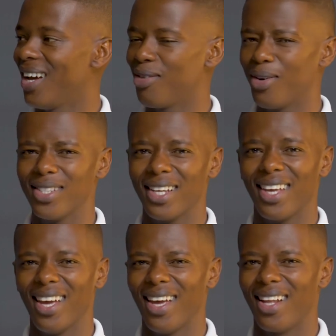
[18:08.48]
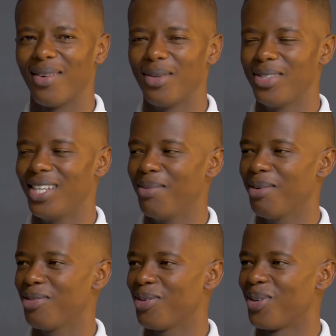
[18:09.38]
Of course I can. What
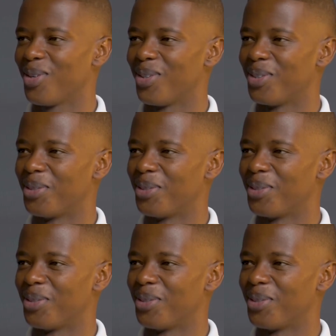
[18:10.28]
me for?